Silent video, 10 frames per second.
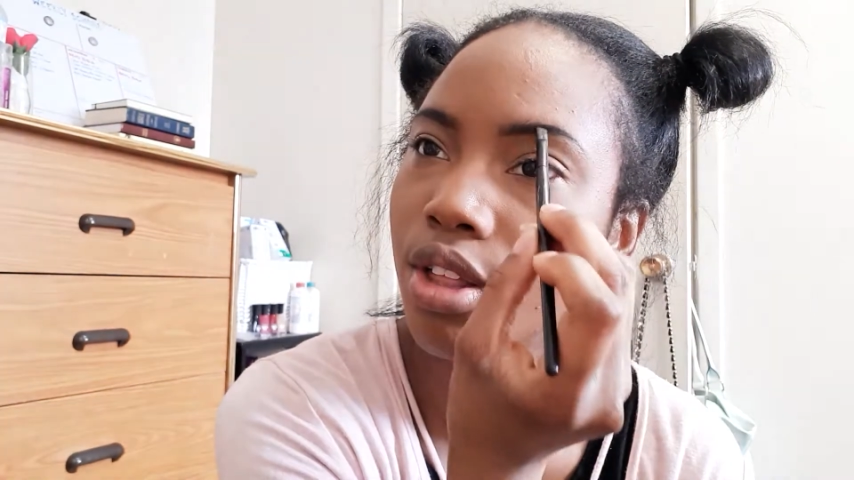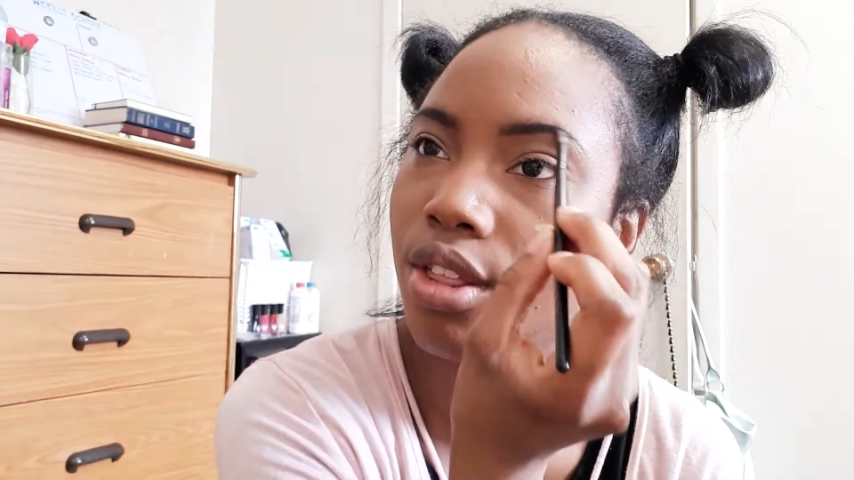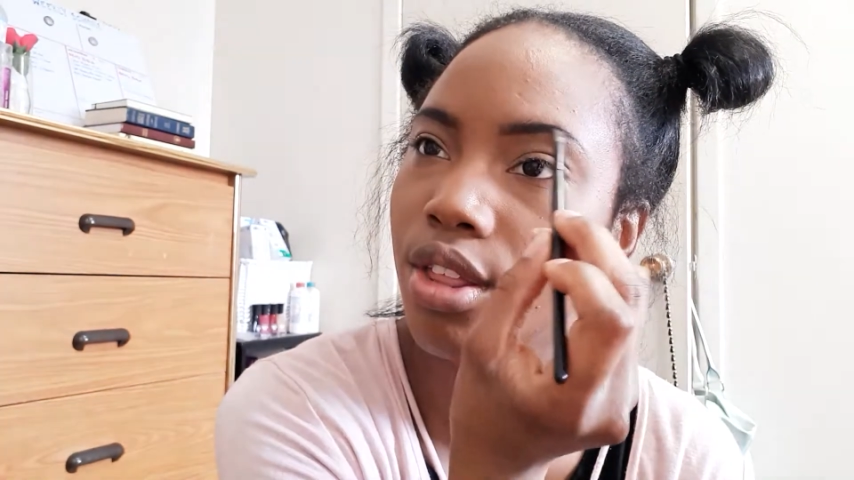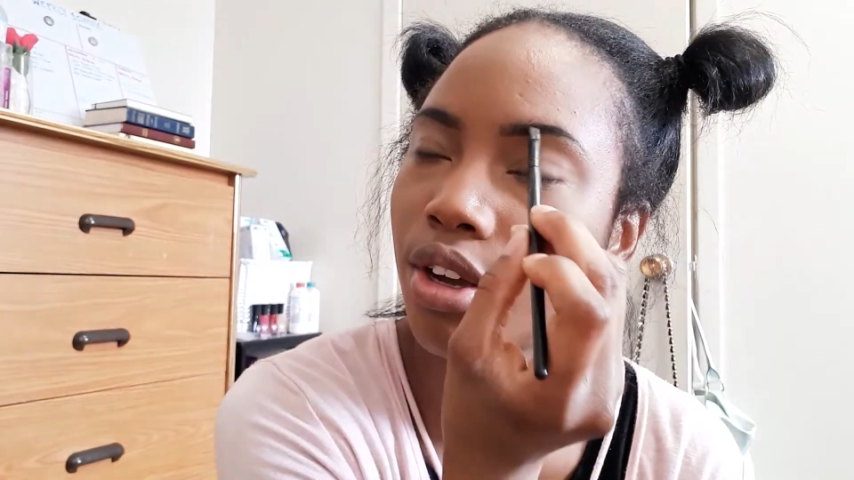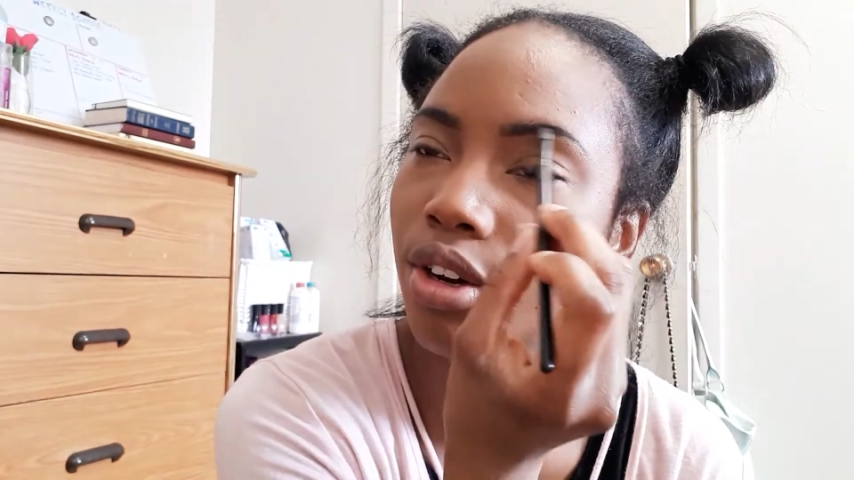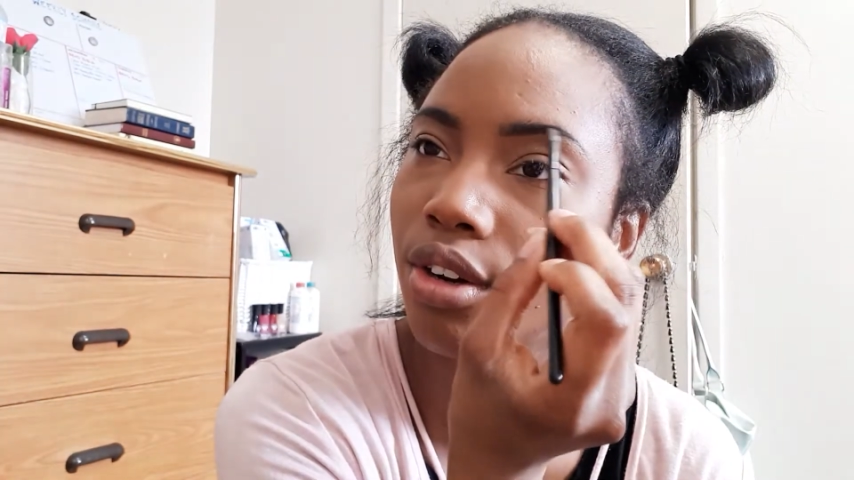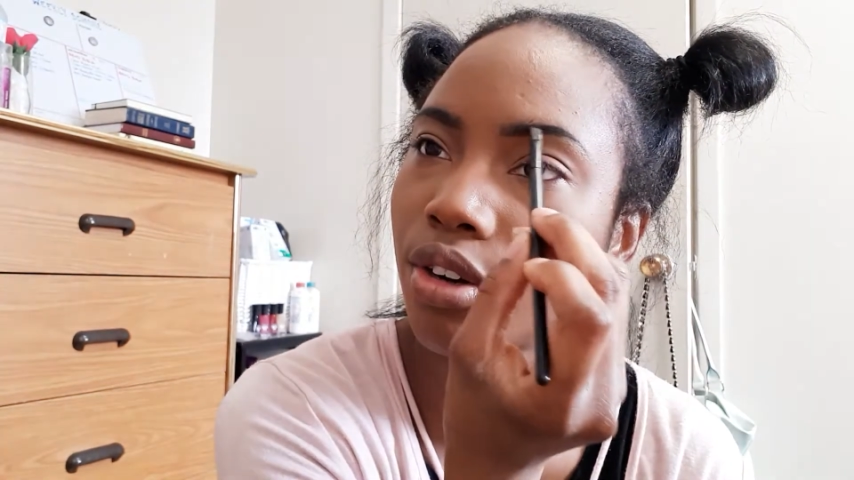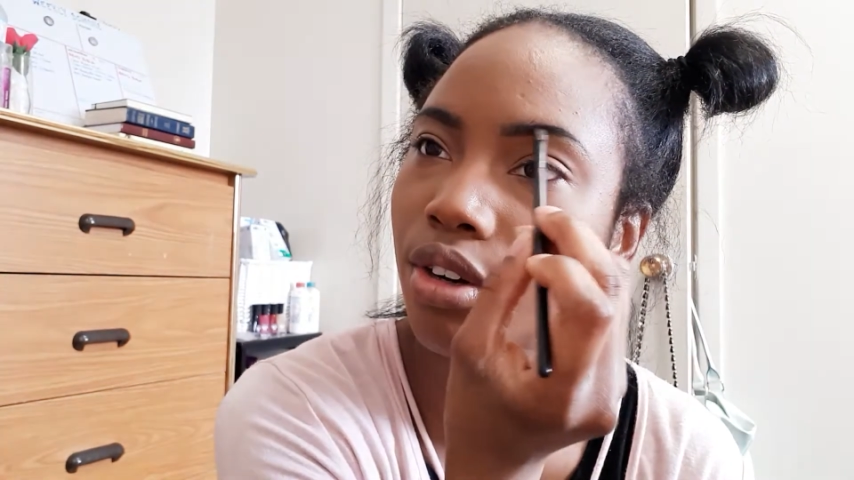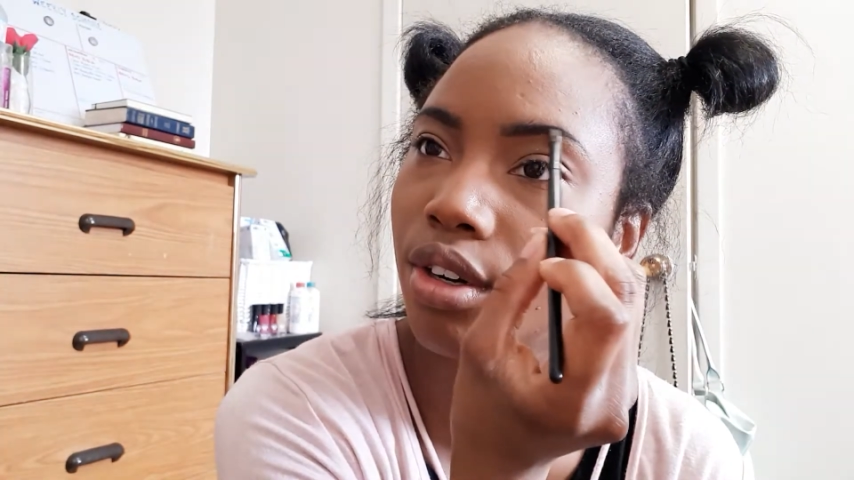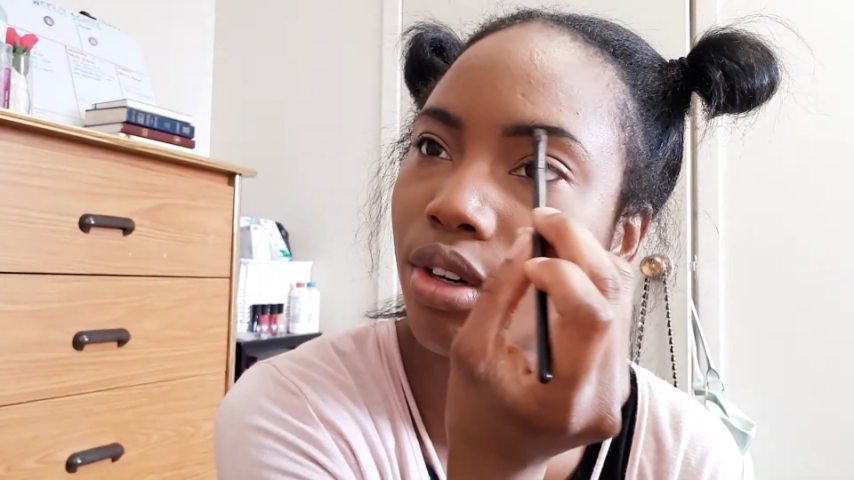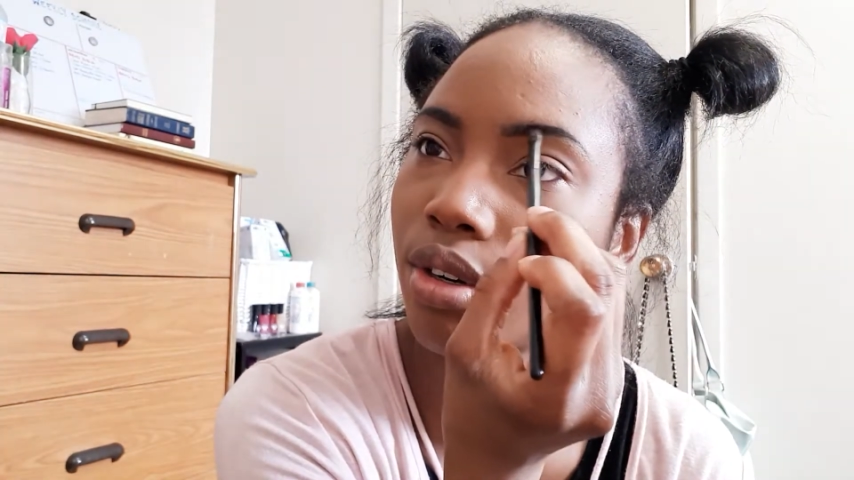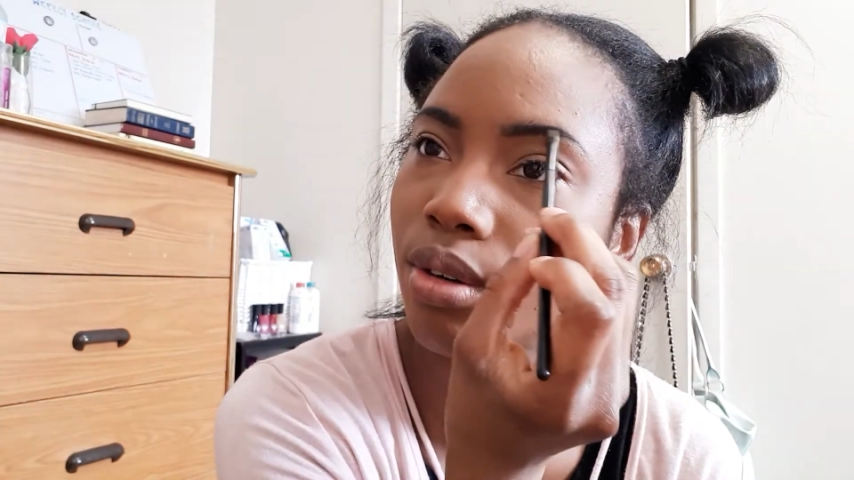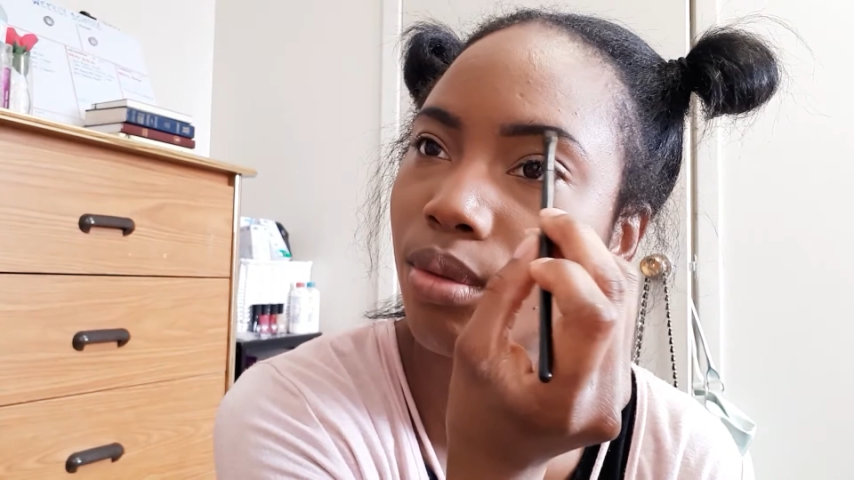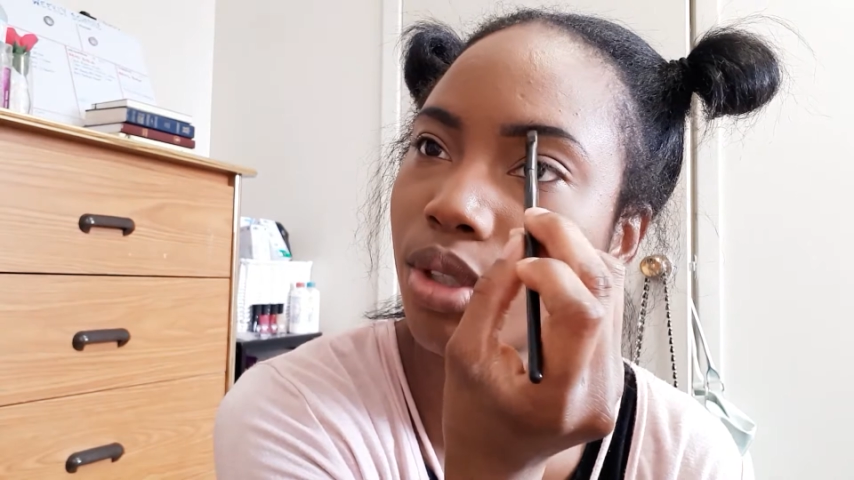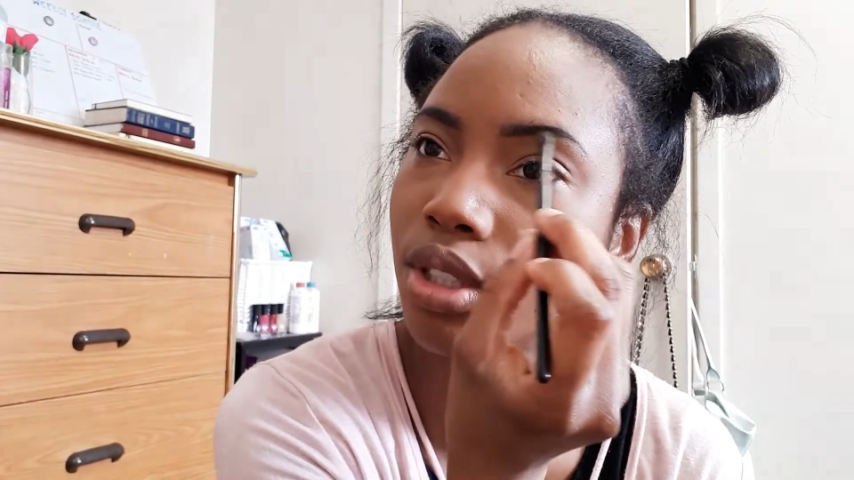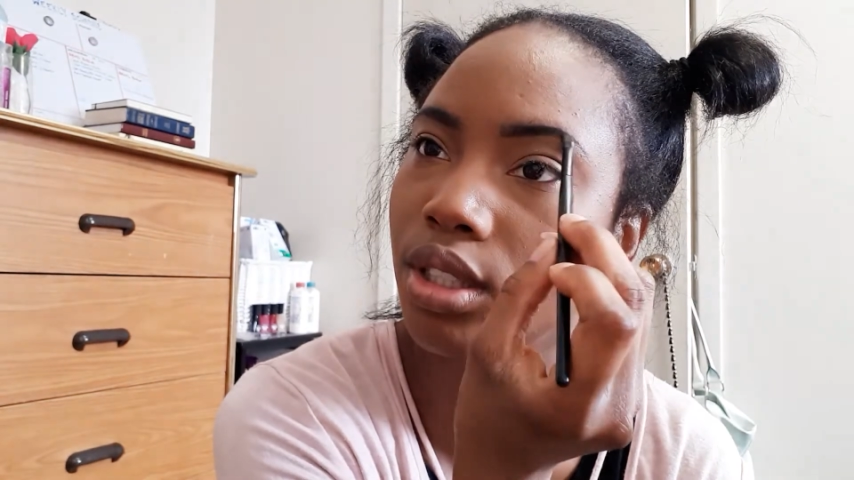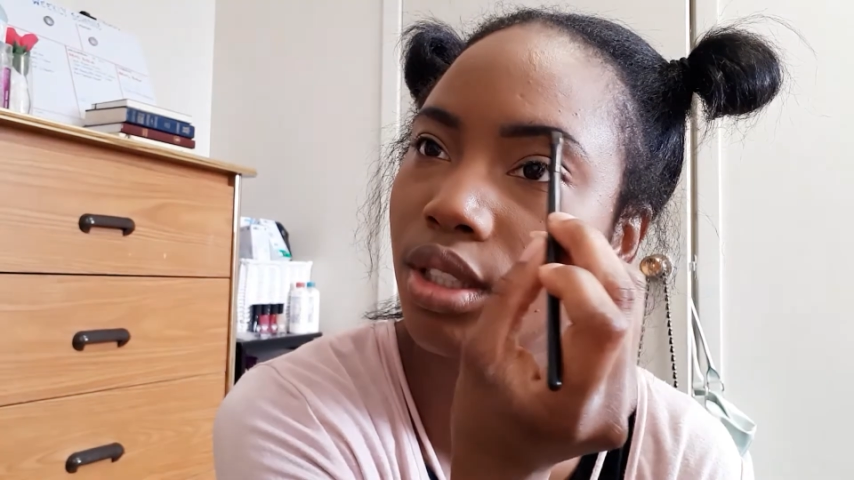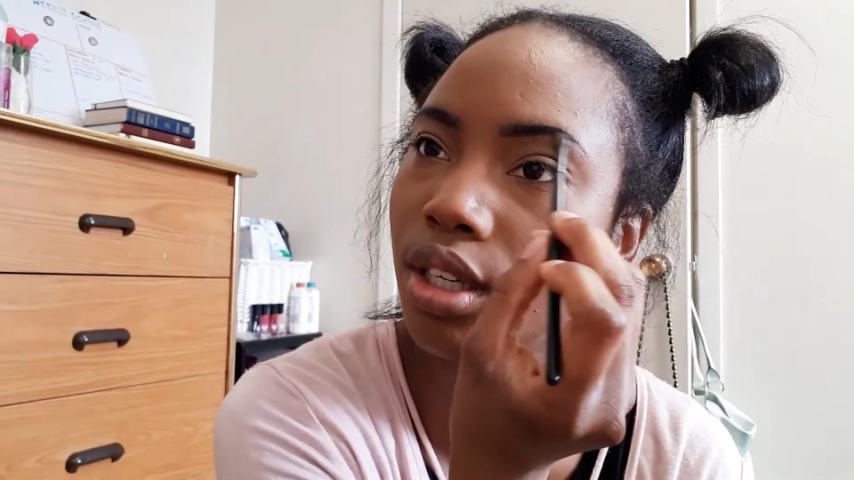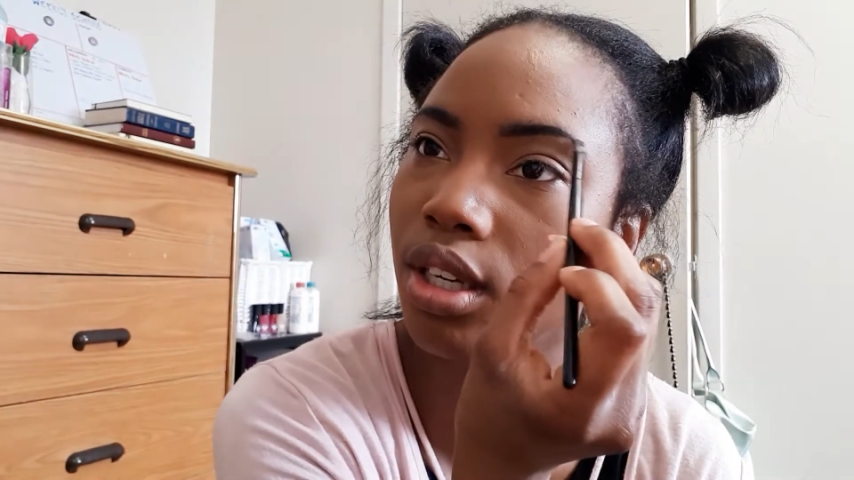there was,